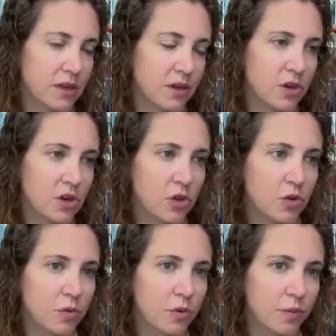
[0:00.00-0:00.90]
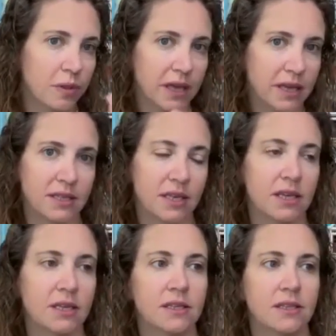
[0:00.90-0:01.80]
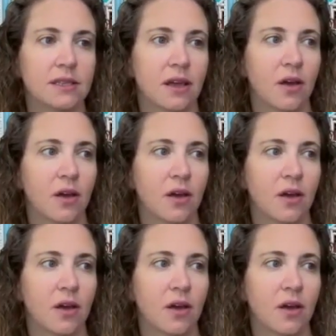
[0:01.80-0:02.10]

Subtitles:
new places